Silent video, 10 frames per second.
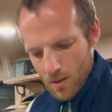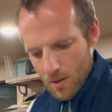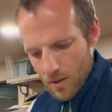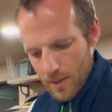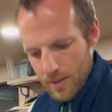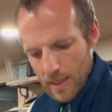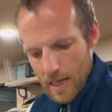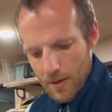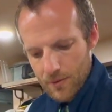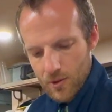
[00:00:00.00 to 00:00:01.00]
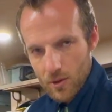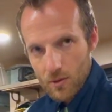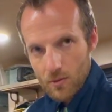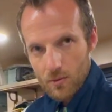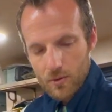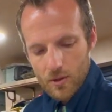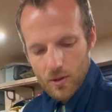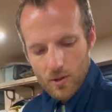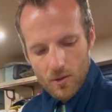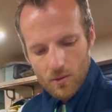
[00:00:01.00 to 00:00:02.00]
this allows you to
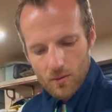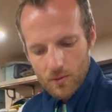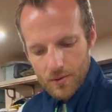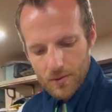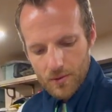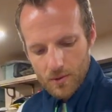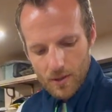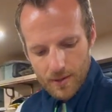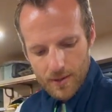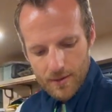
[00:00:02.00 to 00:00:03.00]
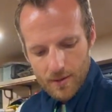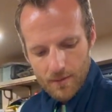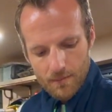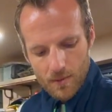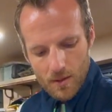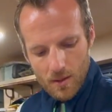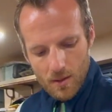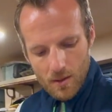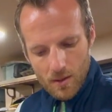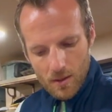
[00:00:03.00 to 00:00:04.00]
use the system
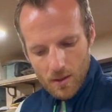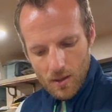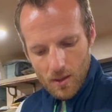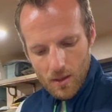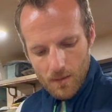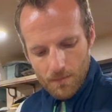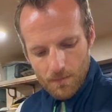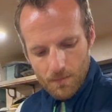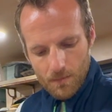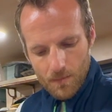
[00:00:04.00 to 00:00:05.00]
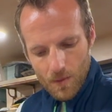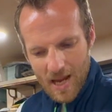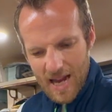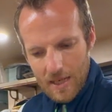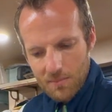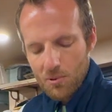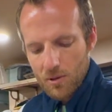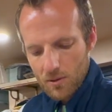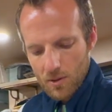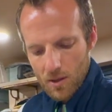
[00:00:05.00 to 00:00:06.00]
at any
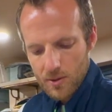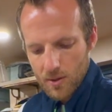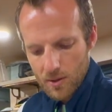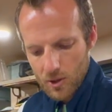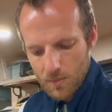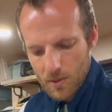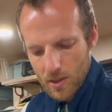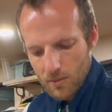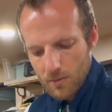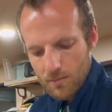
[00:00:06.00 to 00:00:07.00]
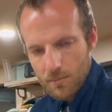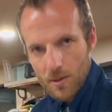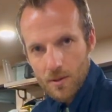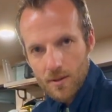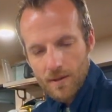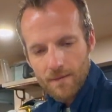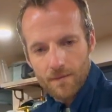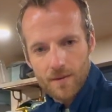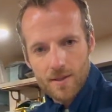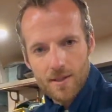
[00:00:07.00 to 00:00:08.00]
point largely in the sheet material because it
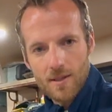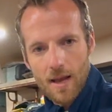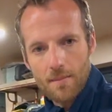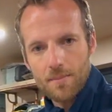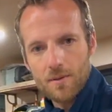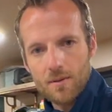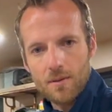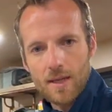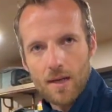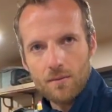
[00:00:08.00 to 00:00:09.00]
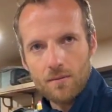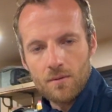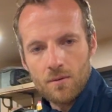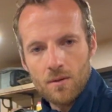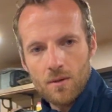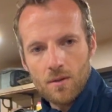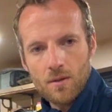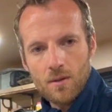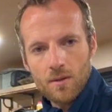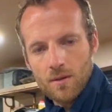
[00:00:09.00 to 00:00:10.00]
steps down.
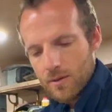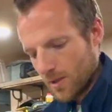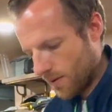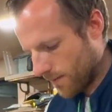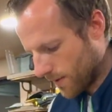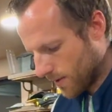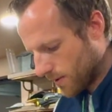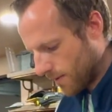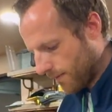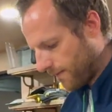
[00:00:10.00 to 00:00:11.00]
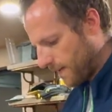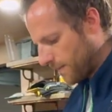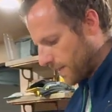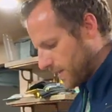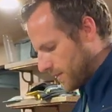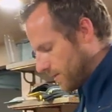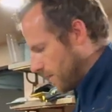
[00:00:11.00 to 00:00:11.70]
So if I just flip these in so you